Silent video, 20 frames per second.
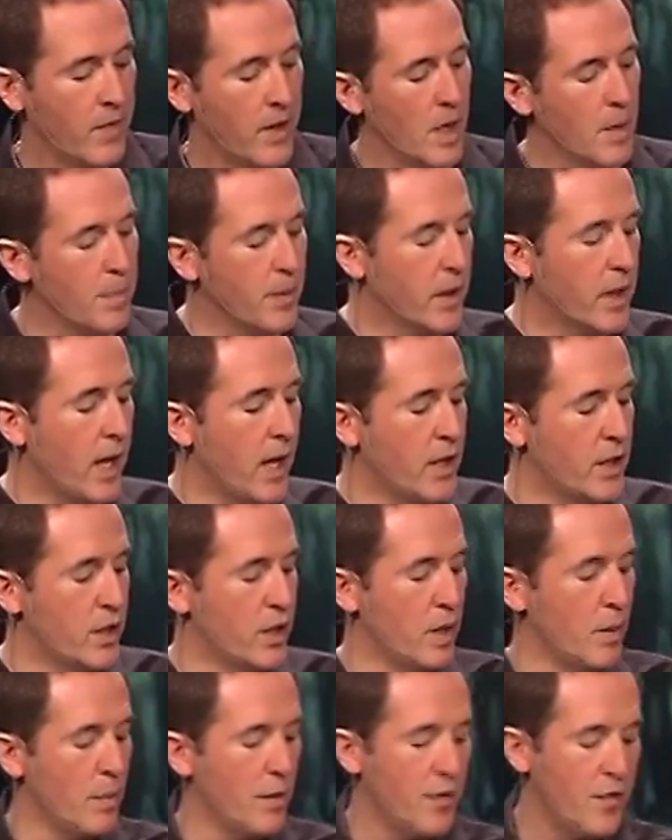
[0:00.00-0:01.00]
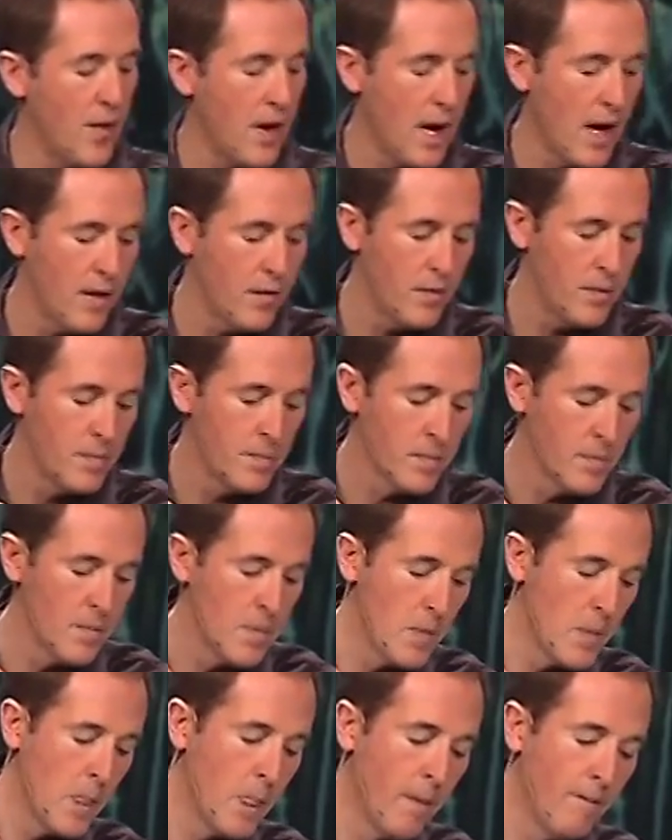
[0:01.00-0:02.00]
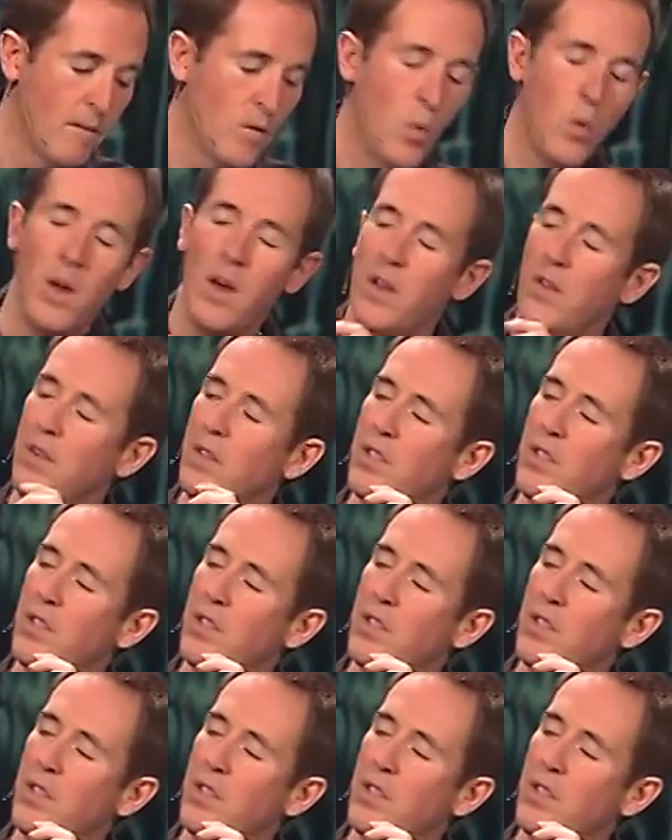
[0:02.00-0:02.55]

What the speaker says: Implication number 5, and